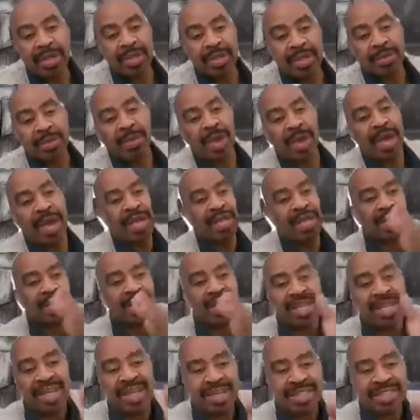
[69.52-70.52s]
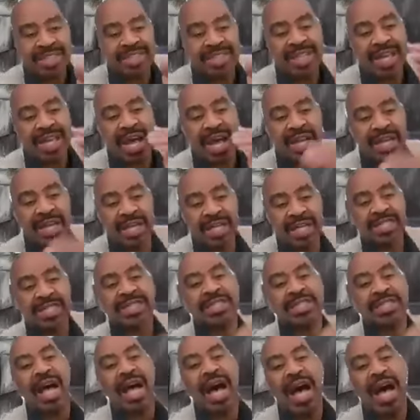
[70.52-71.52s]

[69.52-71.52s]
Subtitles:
the main thing is, I guess